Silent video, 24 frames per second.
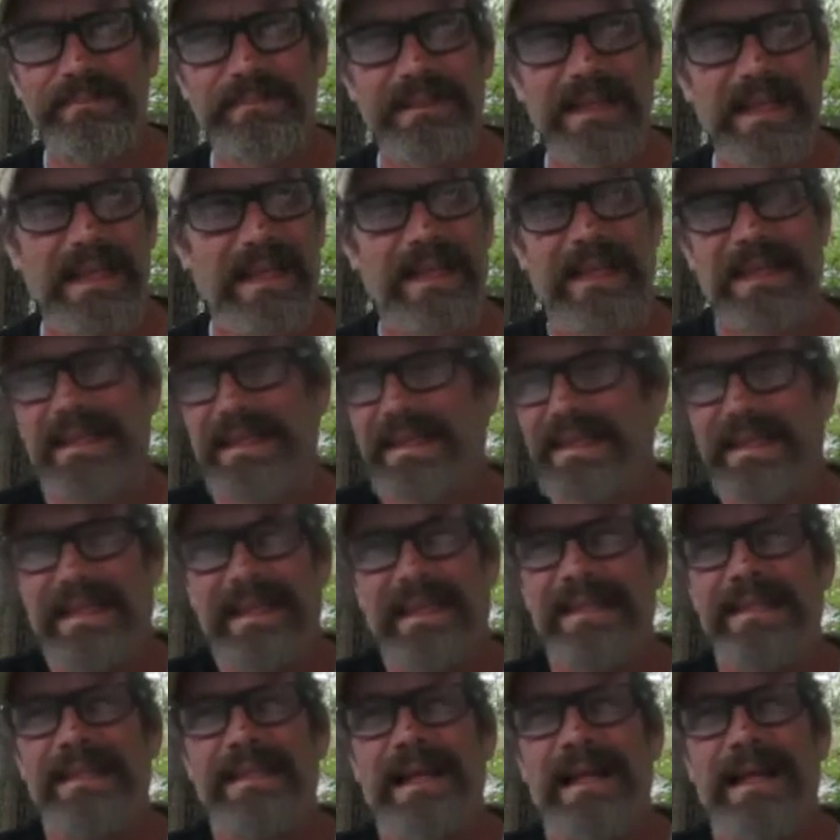and
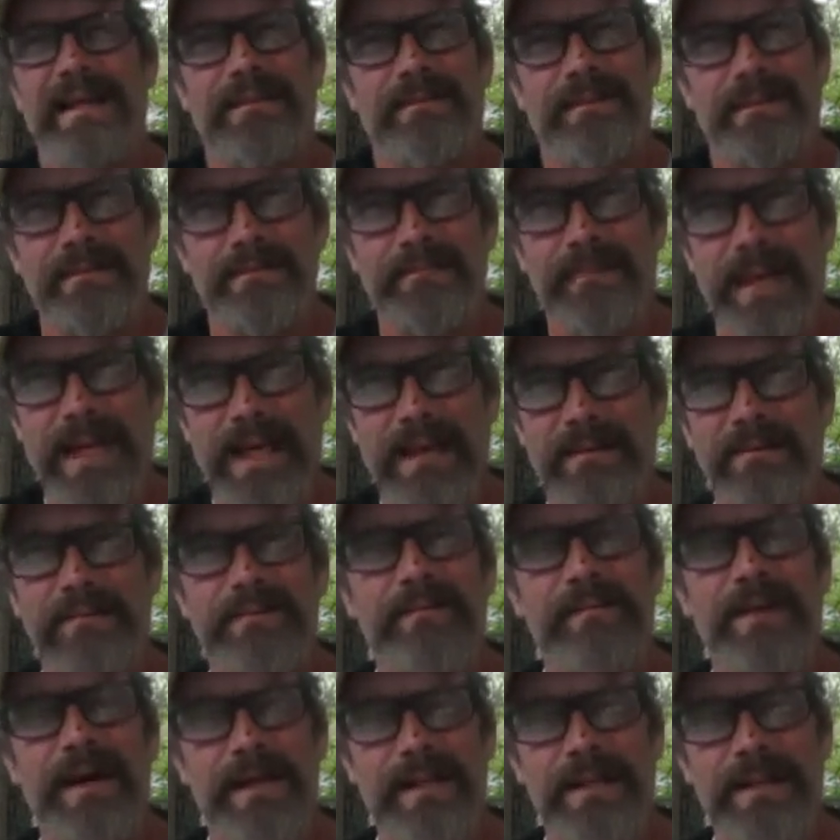none of them make a
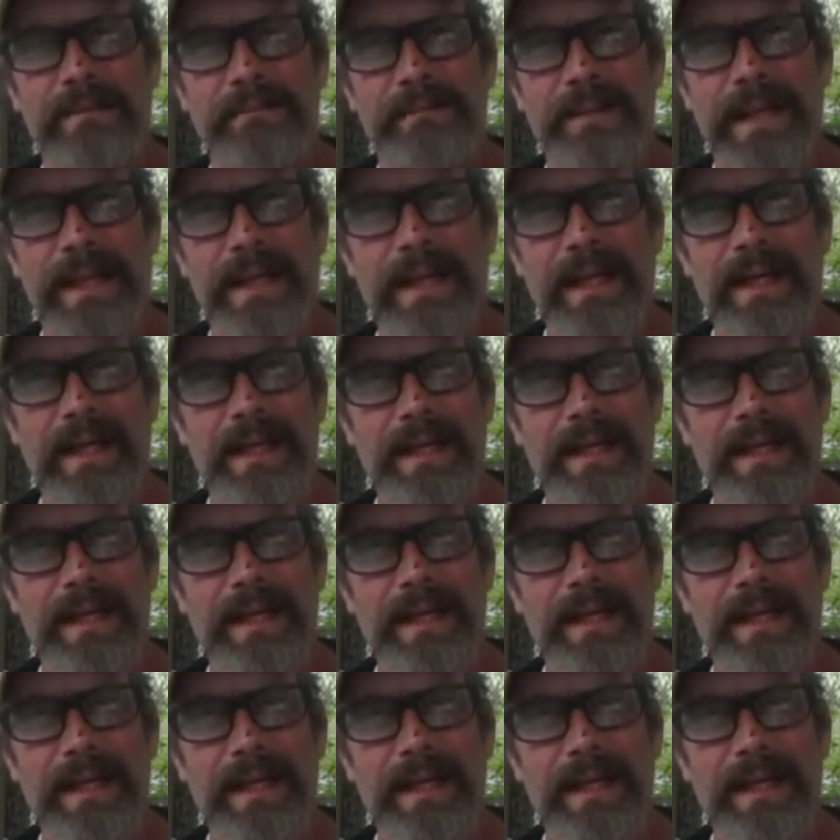fuck to me.